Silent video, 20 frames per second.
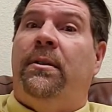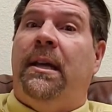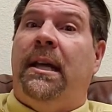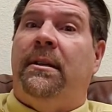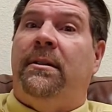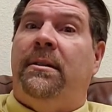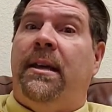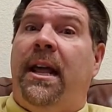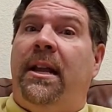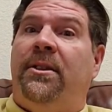
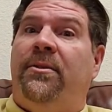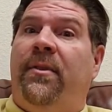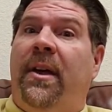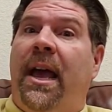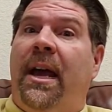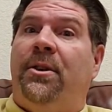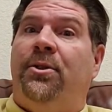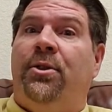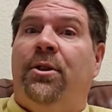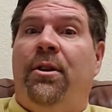
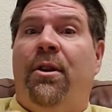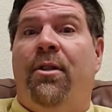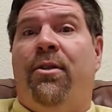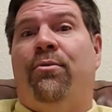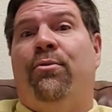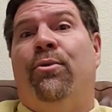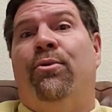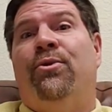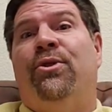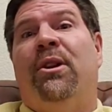satisfaction
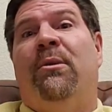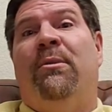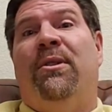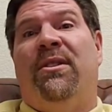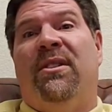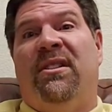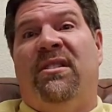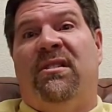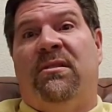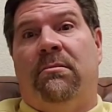through some
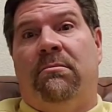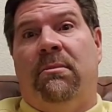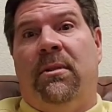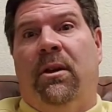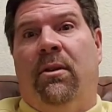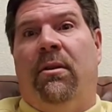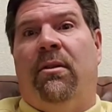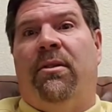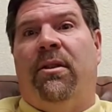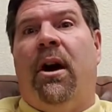of this
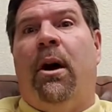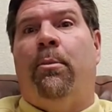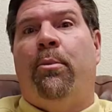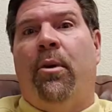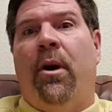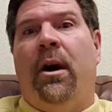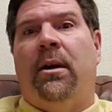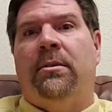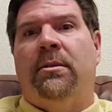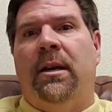thought
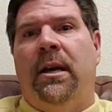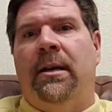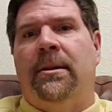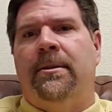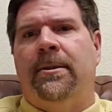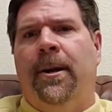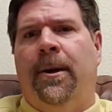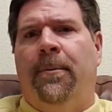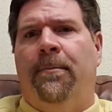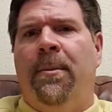process.
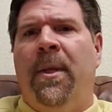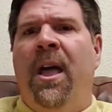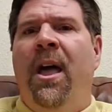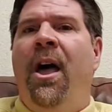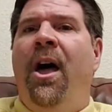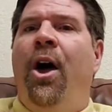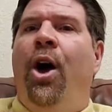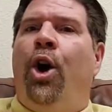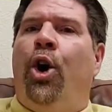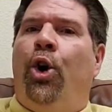So
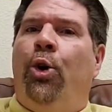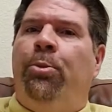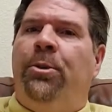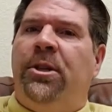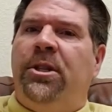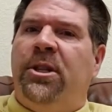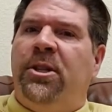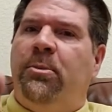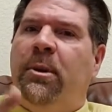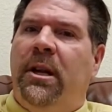hope
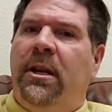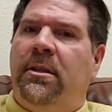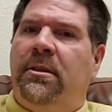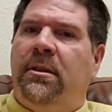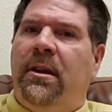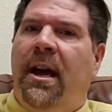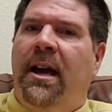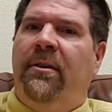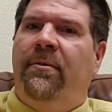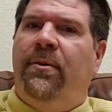this has been
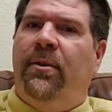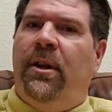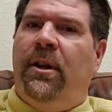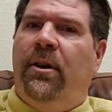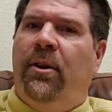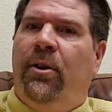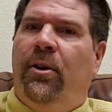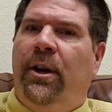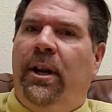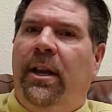insightful
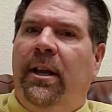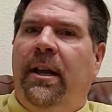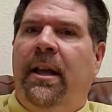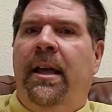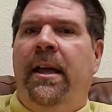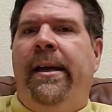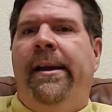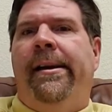and learning.